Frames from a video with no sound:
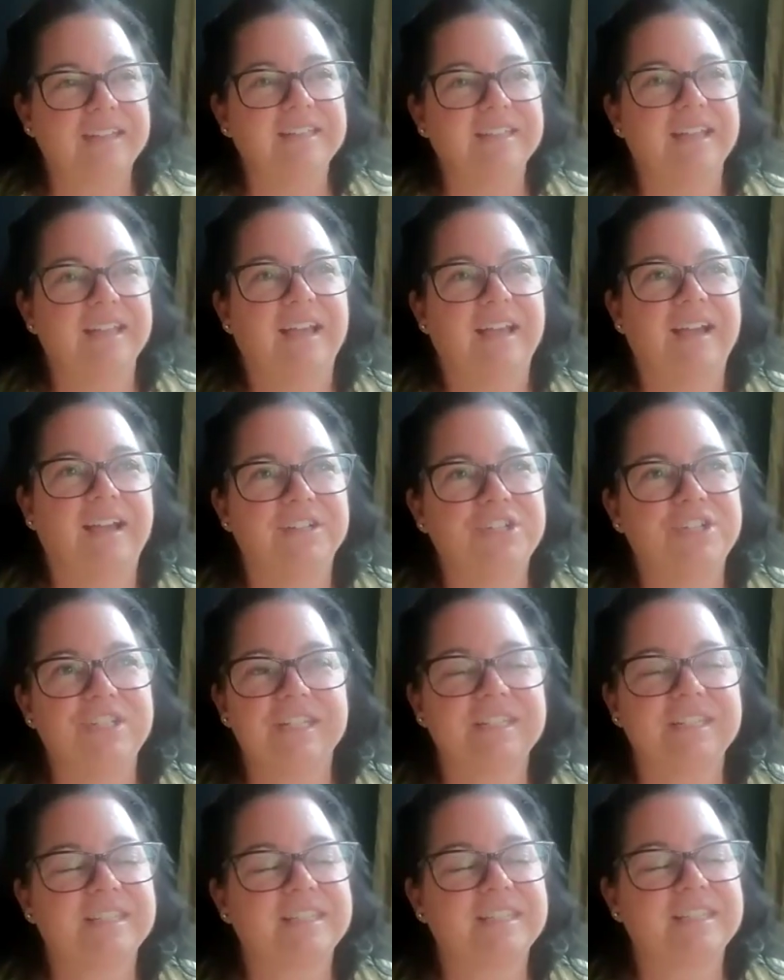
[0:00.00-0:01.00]
And
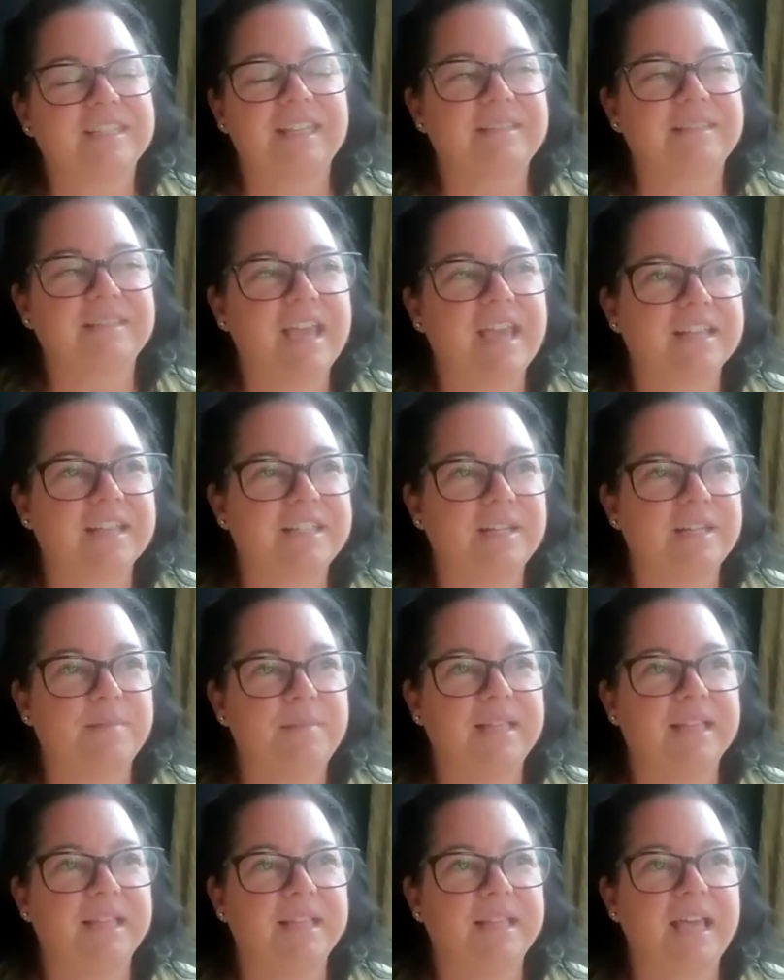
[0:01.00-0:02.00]
she just
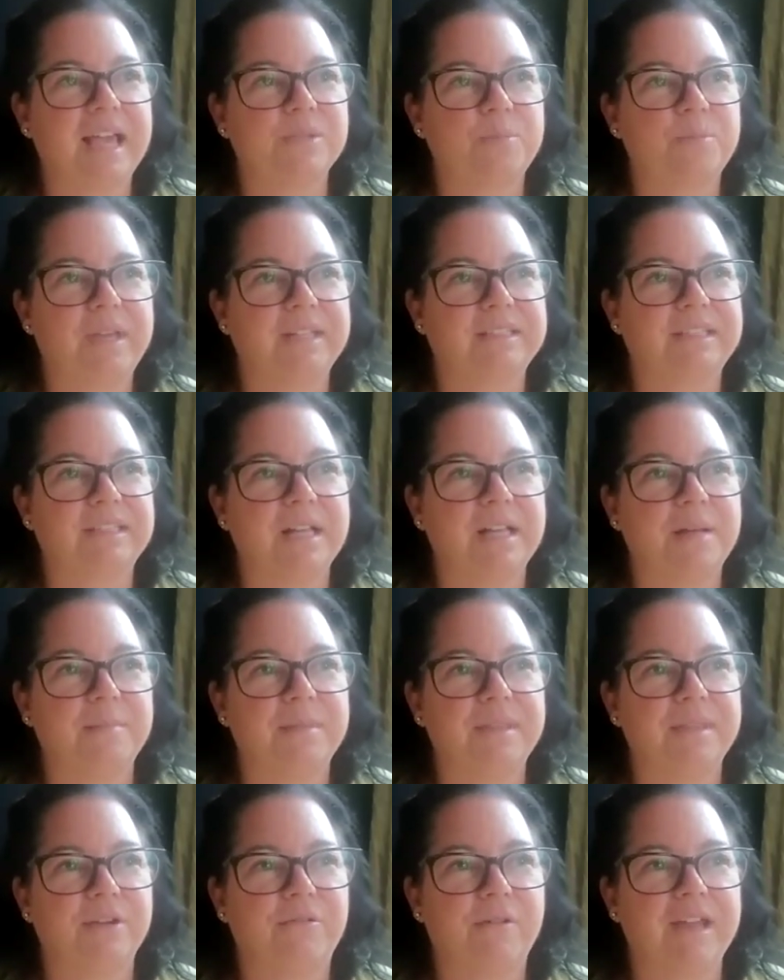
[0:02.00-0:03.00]
texted me last week
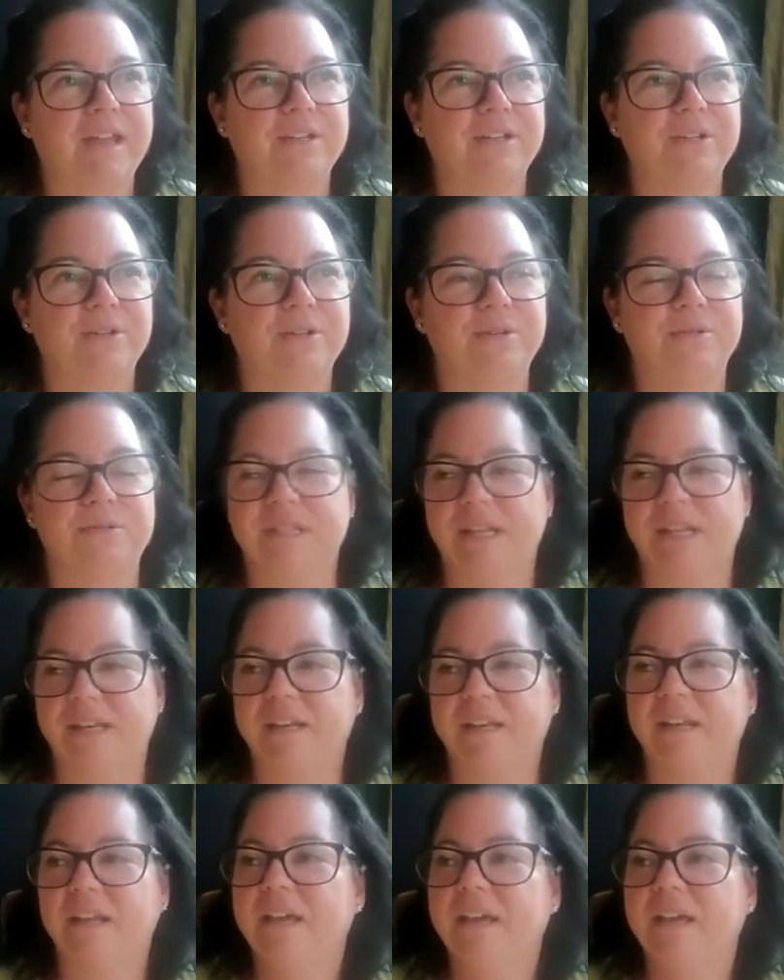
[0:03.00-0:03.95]
to tell me the great news.